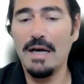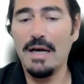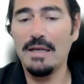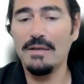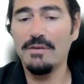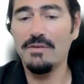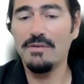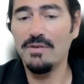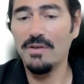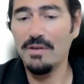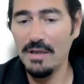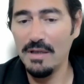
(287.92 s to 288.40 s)

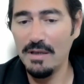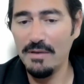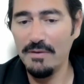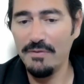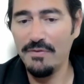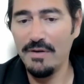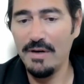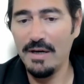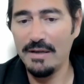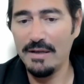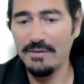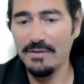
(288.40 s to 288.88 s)

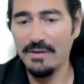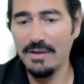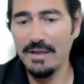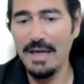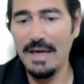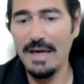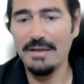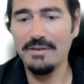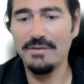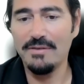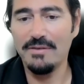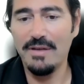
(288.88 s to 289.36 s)
solidifies
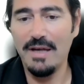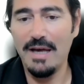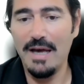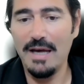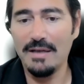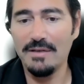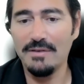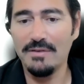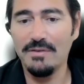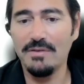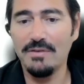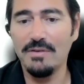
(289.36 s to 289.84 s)

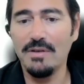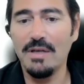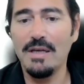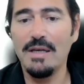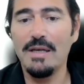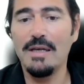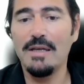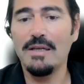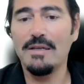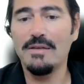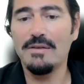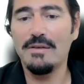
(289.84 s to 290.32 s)
Nextech's
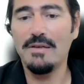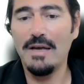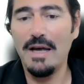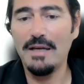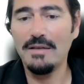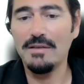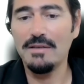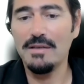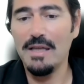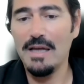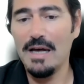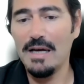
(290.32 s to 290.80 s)

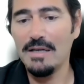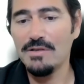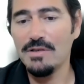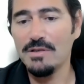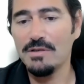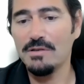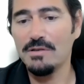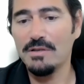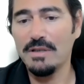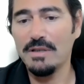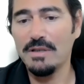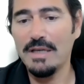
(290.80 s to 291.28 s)

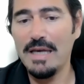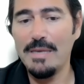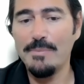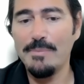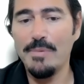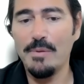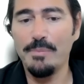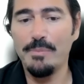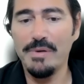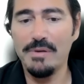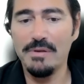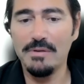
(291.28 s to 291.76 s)
technological
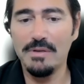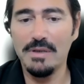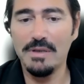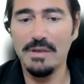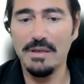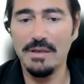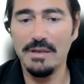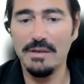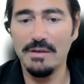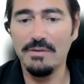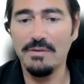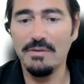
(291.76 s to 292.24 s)

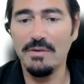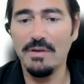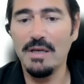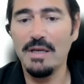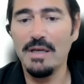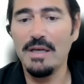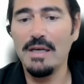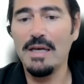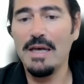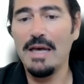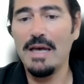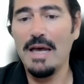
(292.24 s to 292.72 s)
capabilities
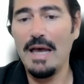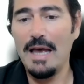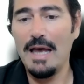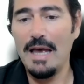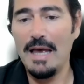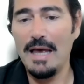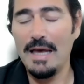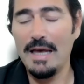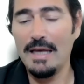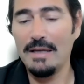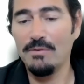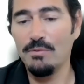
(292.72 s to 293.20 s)

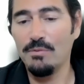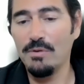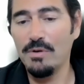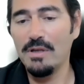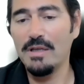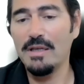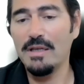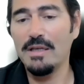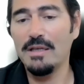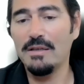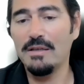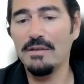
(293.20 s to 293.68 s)
and
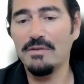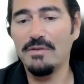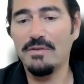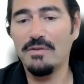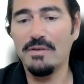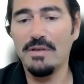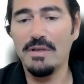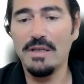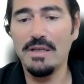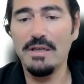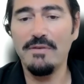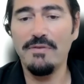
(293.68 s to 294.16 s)
really
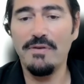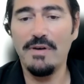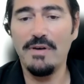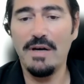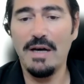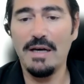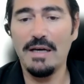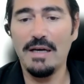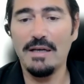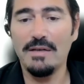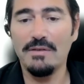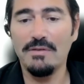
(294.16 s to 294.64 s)

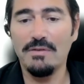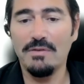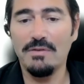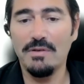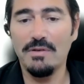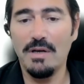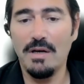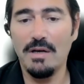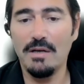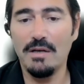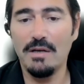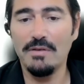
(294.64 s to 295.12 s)
solidifies
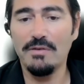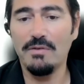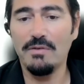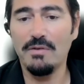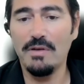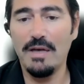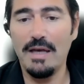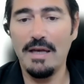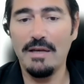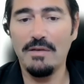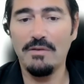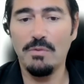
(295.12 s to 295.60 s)
us
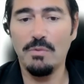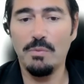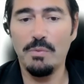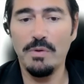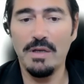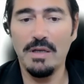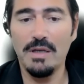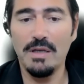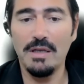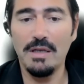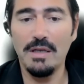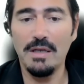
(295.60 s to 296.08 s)
as
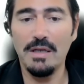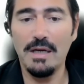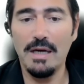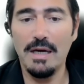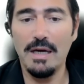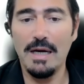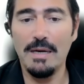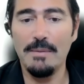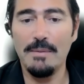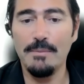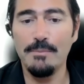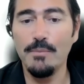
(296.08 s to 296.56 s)
we
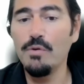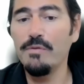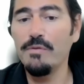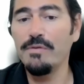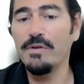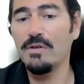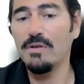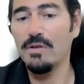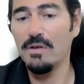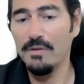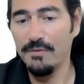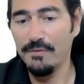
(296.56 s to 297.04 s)
move
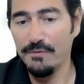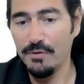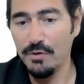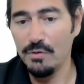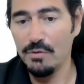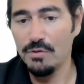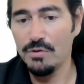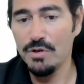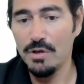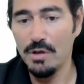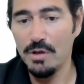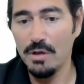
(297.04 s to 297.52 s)
into the
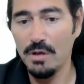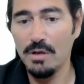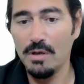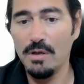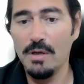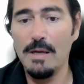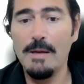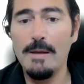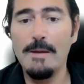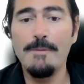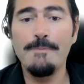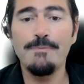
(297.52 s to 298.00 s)
future
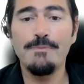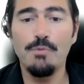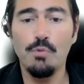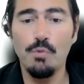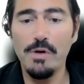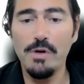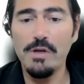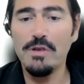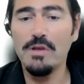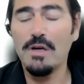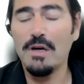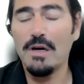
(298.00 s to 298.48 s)

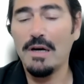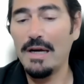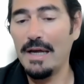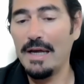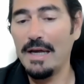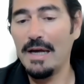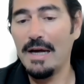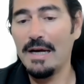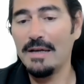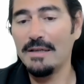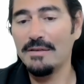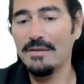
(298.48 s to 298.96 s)
with our
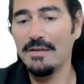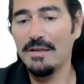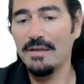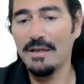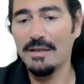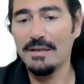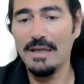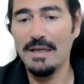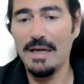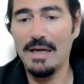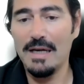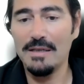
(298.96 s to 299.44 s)
AI
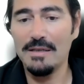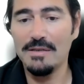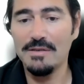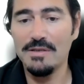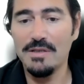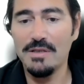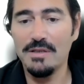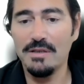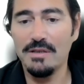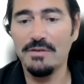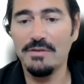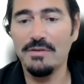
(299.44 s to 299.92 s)

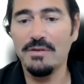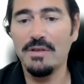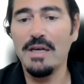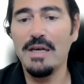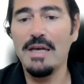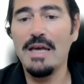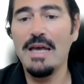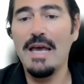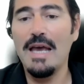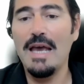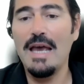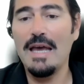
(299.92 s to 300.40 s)
technologies
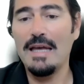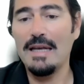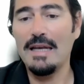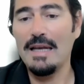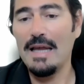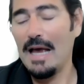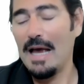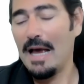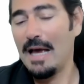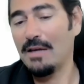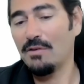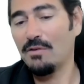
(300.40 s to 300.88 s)
and
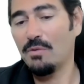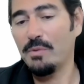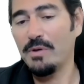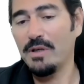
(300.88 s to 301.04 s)
as we